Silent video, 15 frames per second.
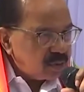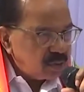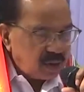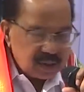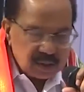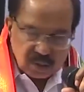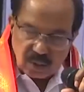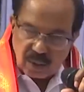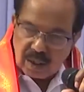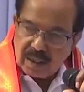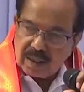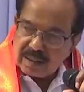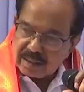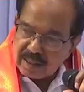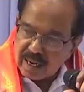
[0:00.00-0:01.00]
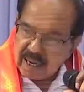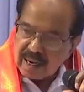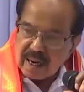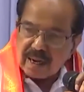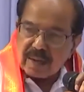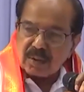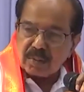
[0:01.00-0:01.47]
he wants only
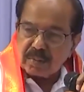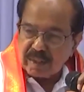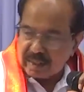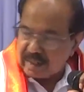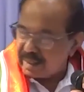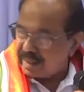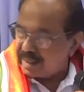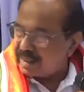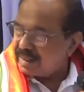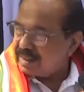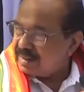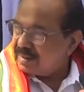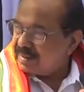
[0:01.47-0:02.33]
Telangana to be created.